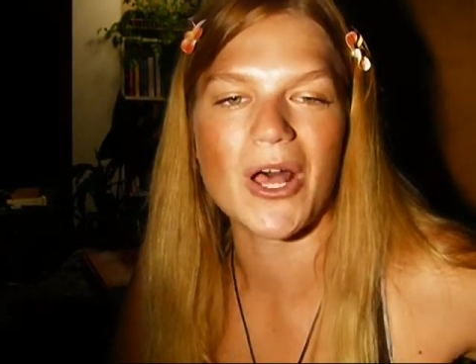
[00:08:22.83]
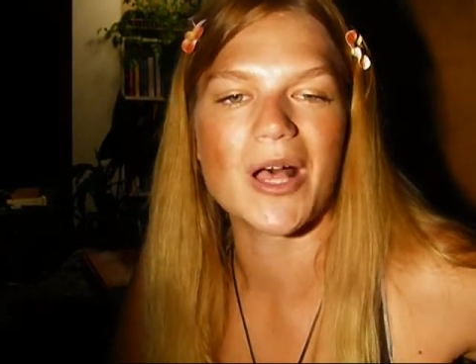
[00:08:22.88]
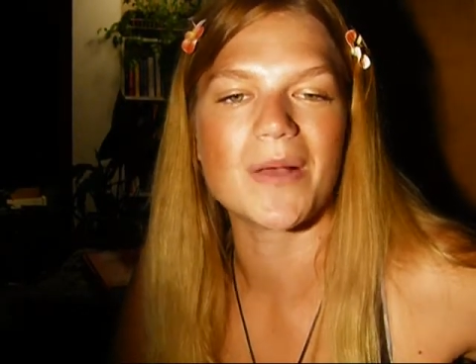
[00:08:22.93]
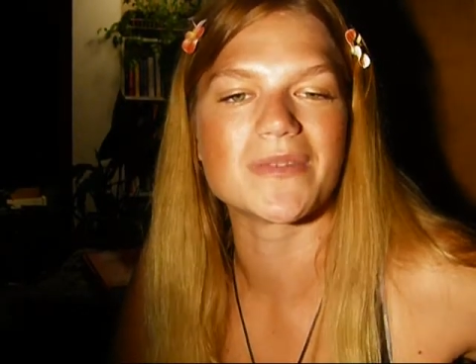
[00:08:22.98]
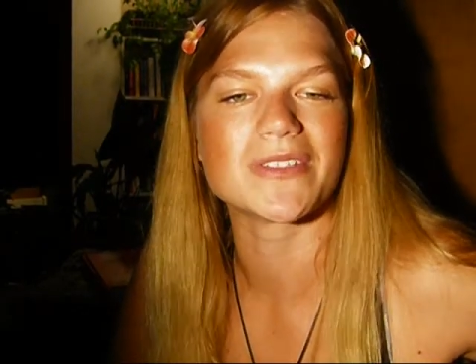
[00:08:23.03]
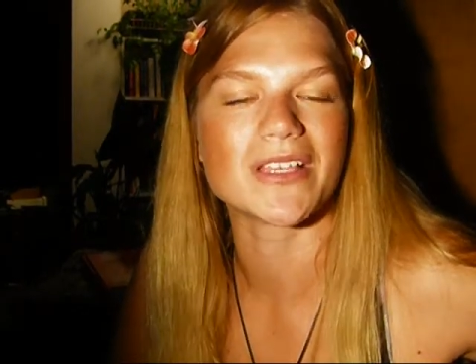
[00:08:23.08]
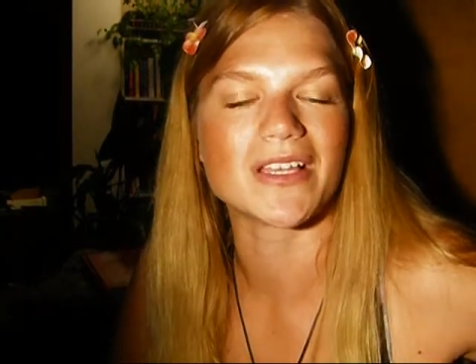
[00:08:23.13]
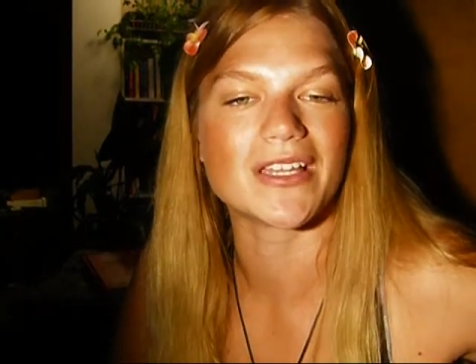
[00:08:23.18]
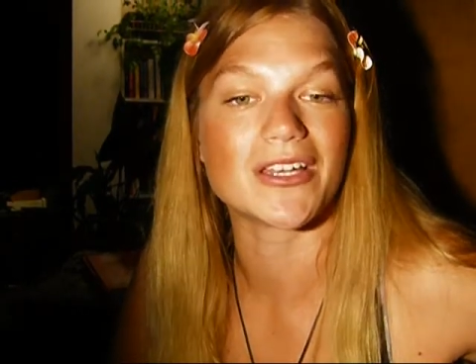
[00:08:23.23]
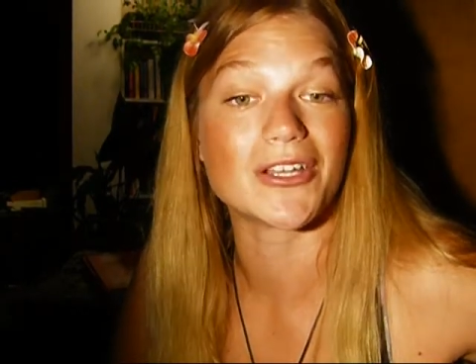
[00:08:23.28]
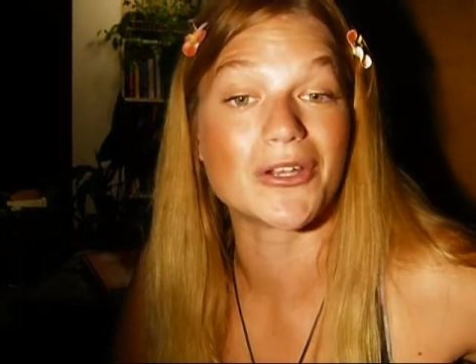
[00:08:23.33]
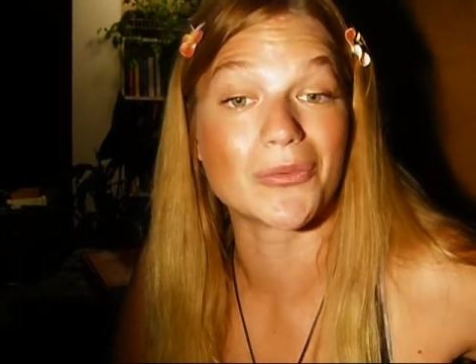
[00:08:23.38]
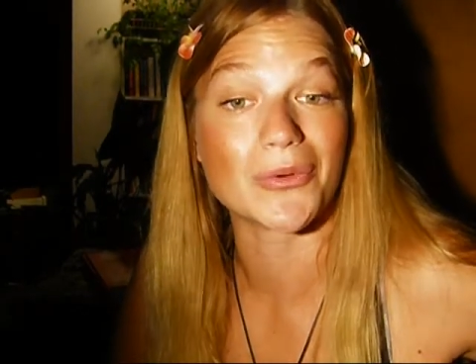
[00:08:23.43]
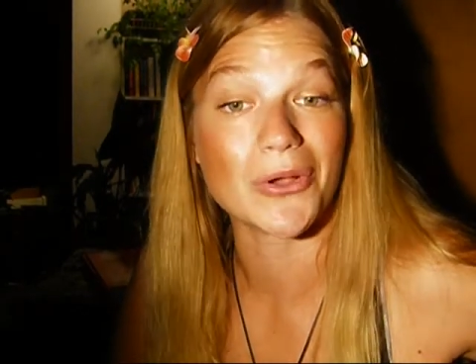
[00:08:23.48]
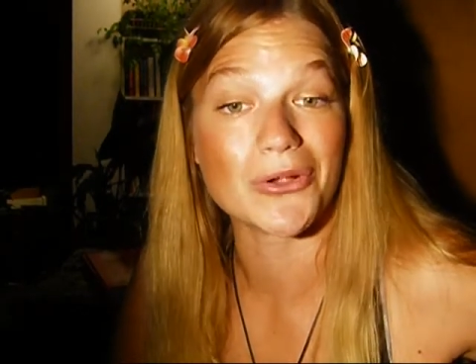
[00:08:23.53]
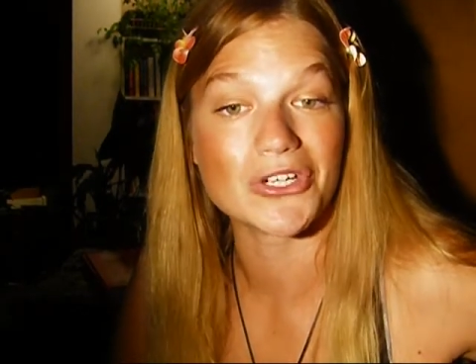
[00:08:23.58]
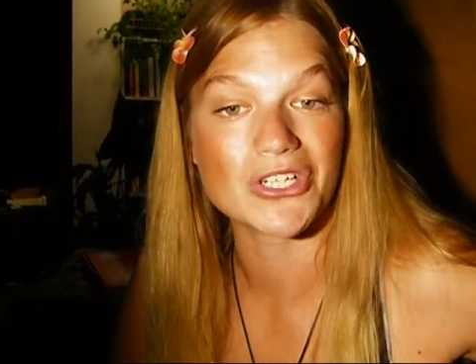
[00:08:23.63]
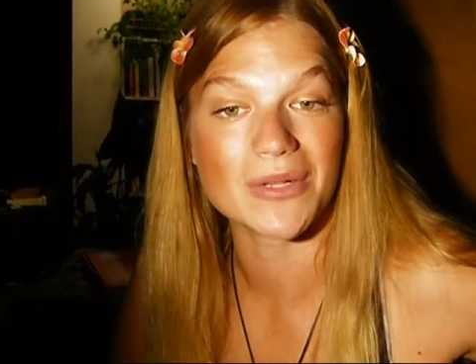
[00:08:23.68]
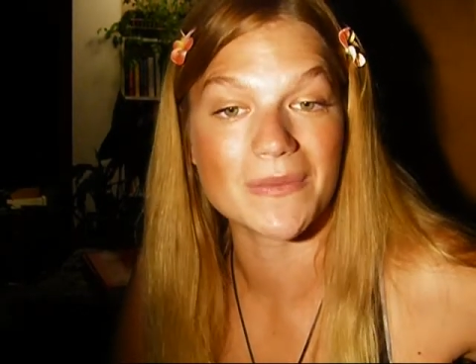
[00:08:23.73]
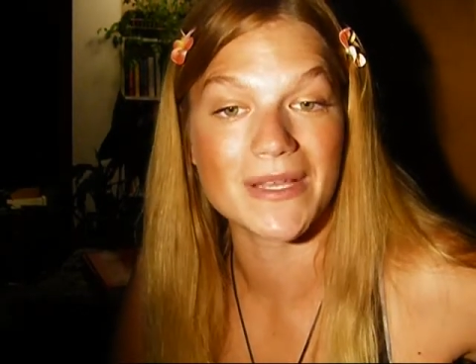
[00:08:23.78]
bombs on
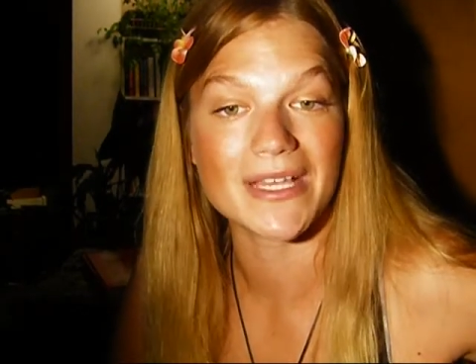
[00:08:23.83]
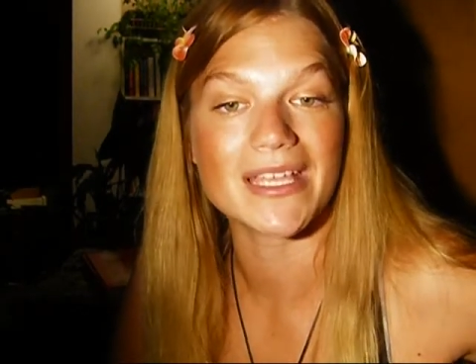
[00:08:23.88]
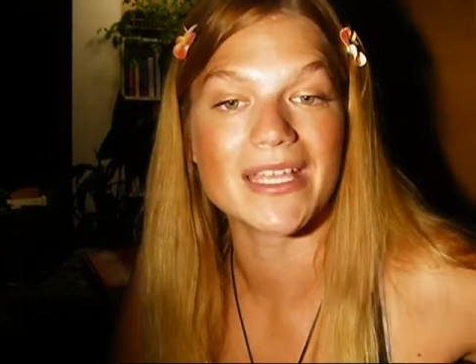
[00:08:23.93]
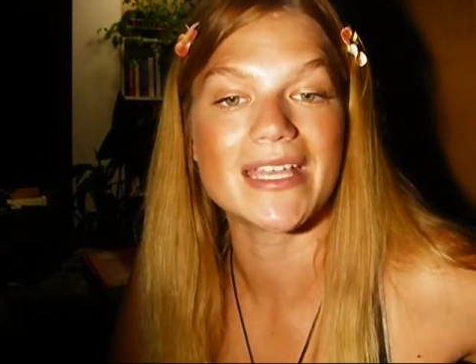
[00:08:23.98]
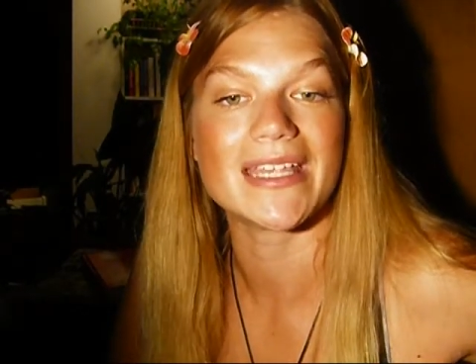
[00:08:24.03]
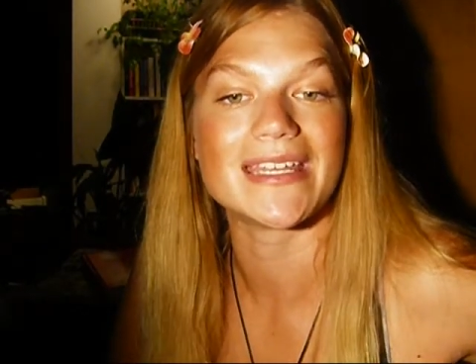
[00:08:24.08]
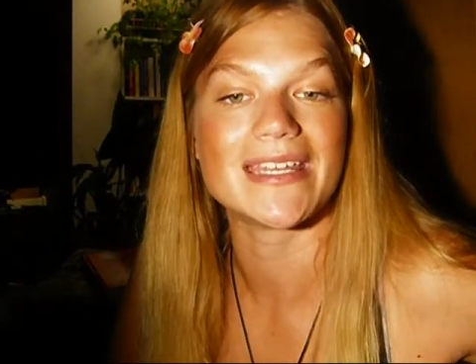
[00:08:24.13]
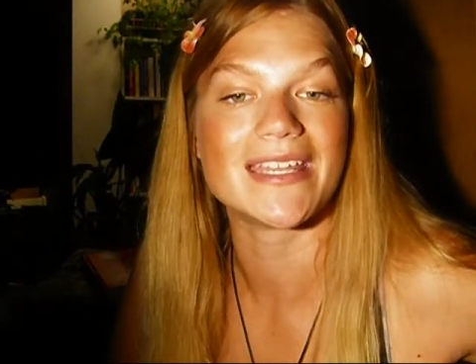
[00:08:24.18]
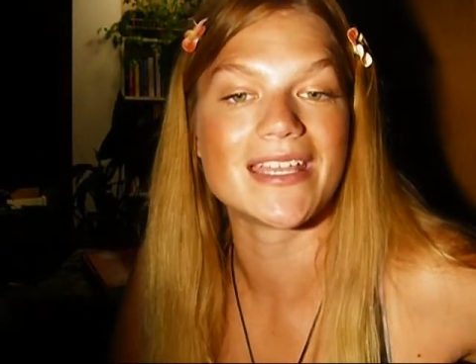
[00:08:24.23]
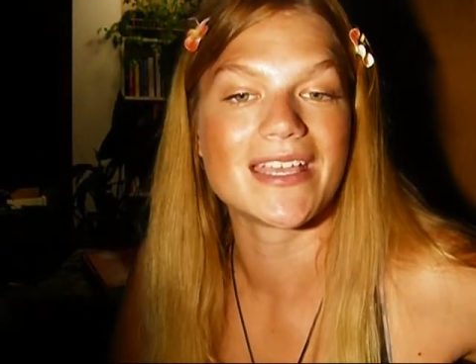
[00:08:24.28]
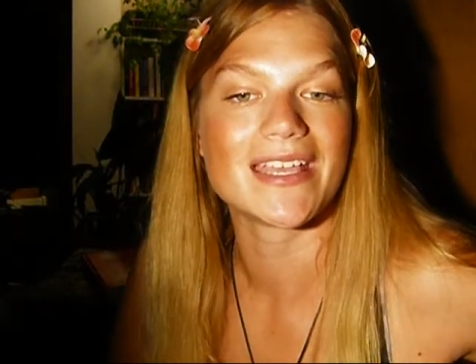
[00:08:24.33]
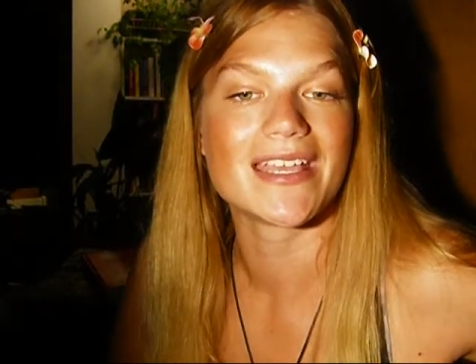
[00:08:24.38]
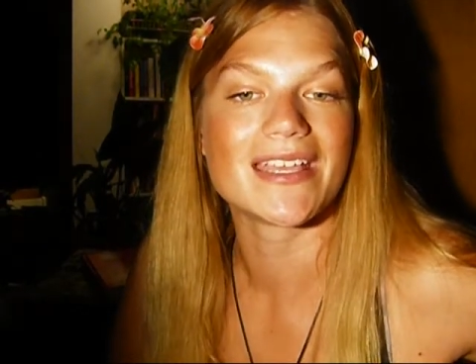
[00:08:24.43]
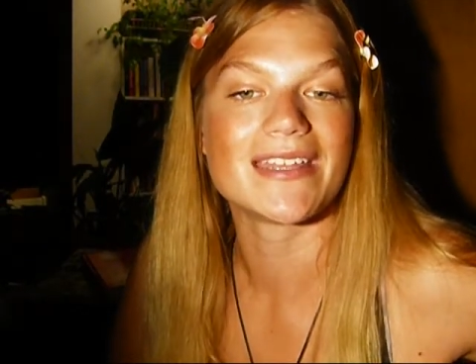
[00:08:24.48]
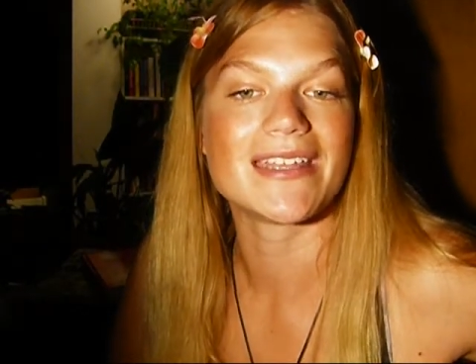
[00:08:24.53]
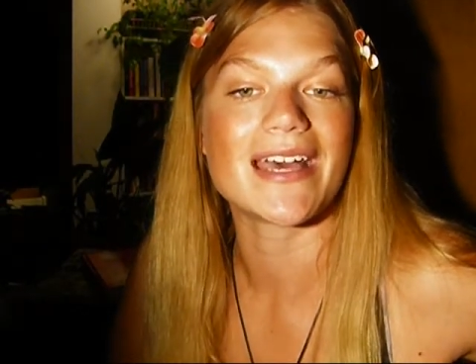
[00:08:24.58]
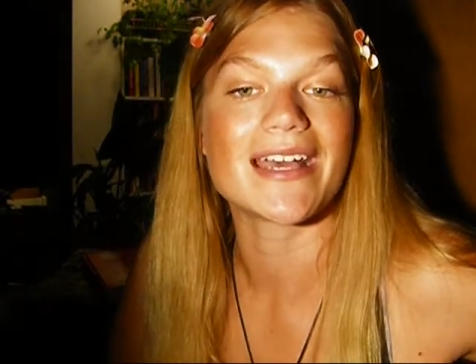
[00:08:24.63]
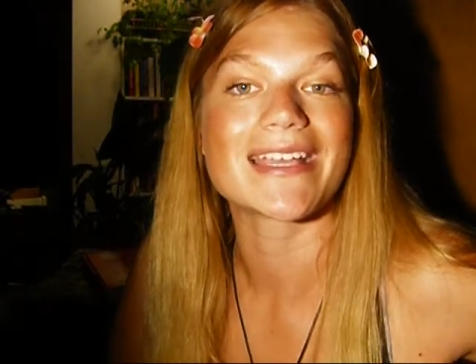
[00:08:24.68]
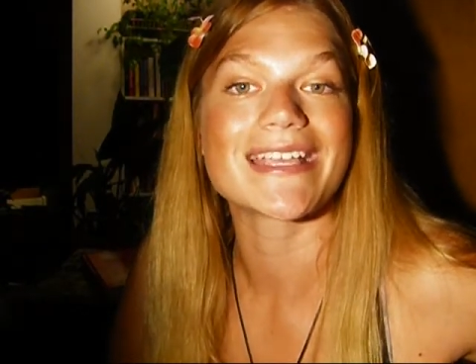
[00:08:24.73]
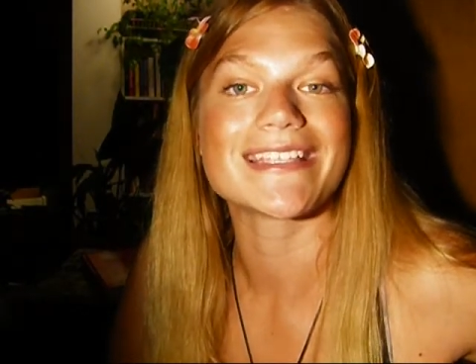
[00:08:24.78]
Hiroshima and
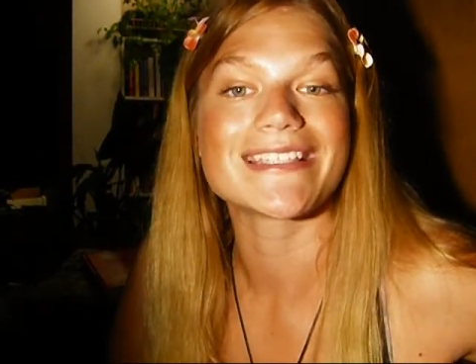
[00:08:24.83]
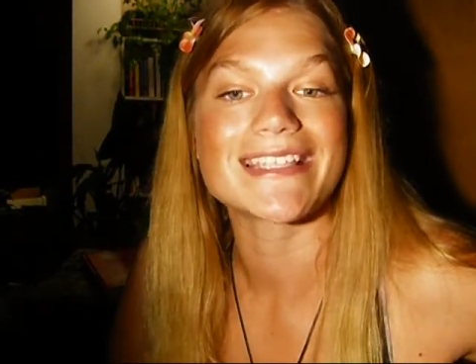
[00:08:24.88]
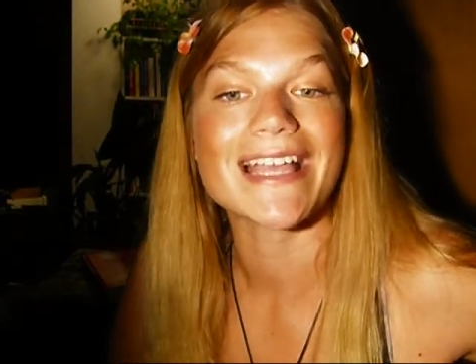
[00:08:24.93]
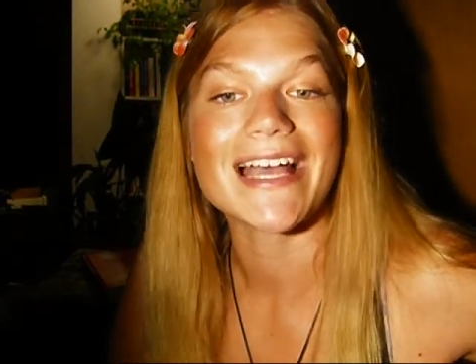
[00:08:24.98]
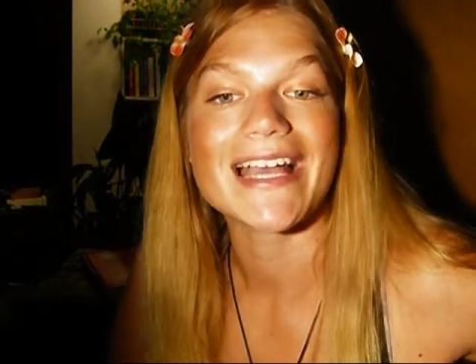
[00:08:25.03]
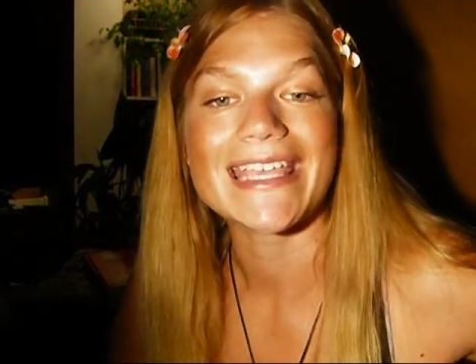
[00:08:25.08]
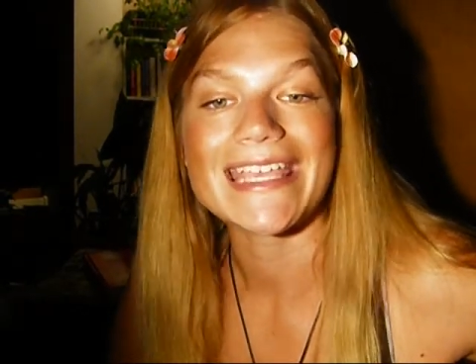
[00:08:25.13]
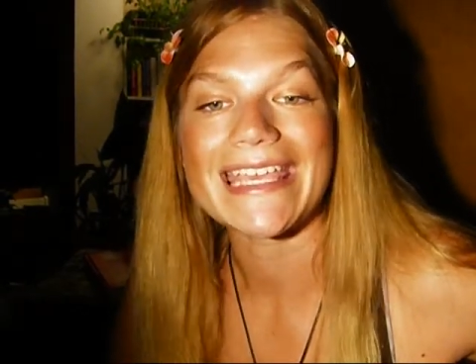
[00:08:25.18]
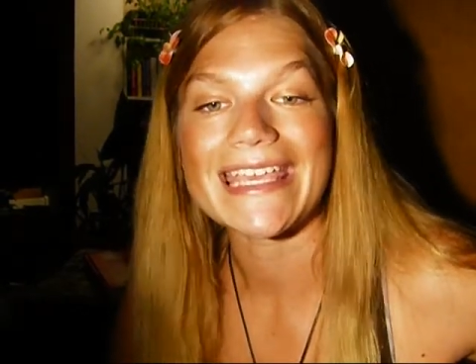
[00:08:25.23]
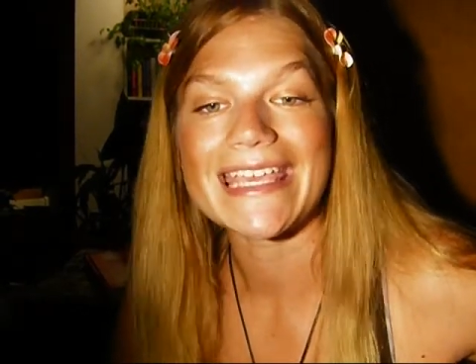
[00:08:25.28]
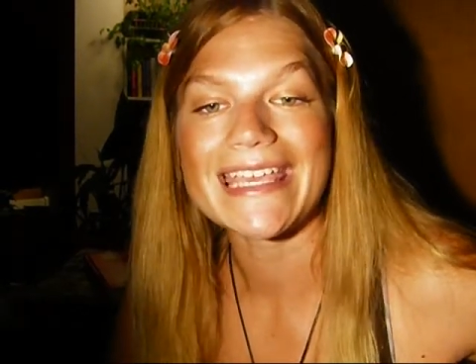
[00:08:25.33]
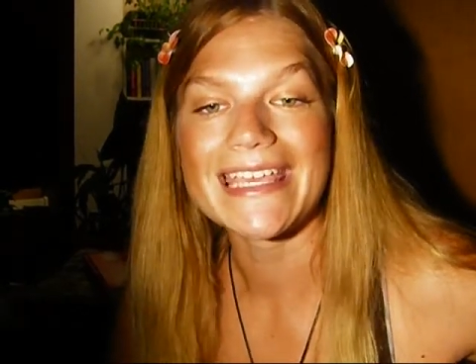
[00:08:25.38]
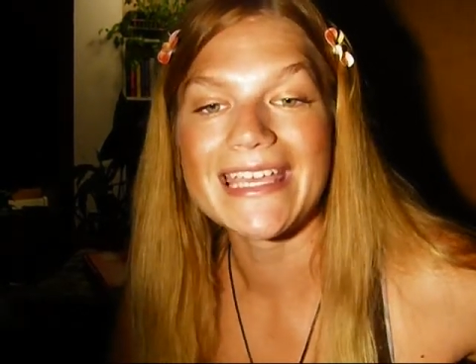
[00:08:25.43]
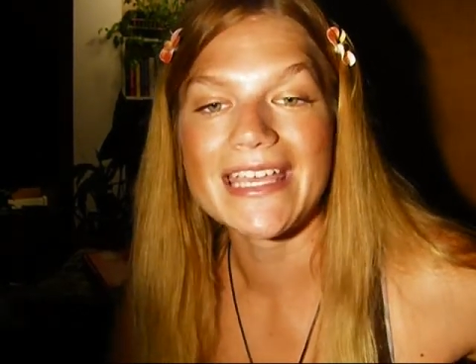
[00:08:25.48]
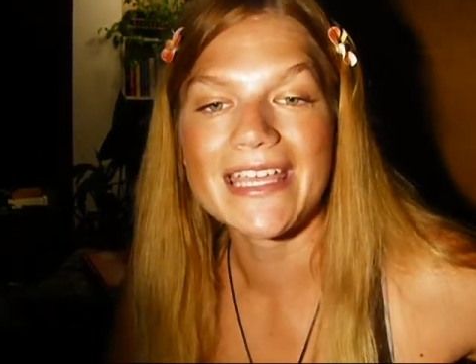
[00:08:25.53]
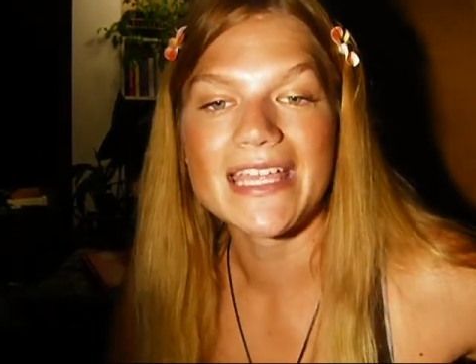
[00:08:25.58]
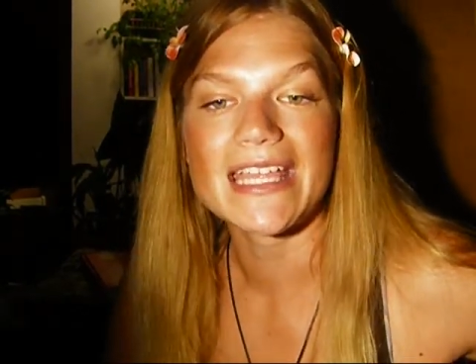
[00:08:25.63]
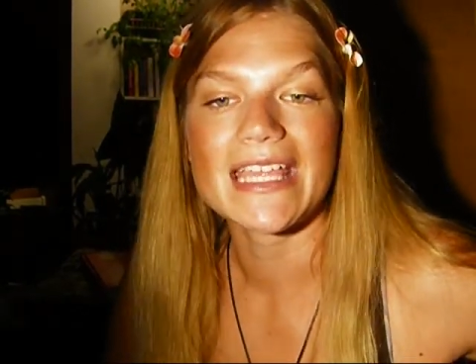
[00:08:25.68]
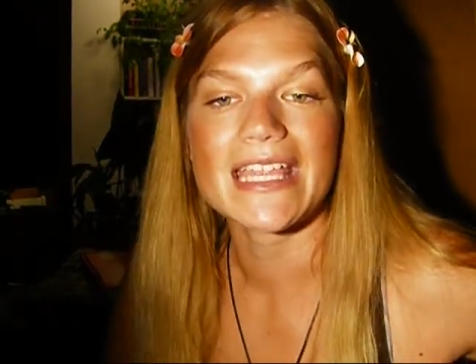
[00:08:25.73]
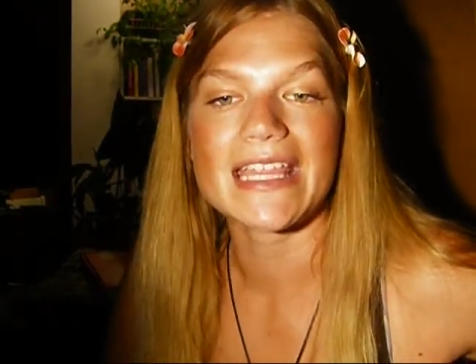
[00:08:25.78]
Nagasaki,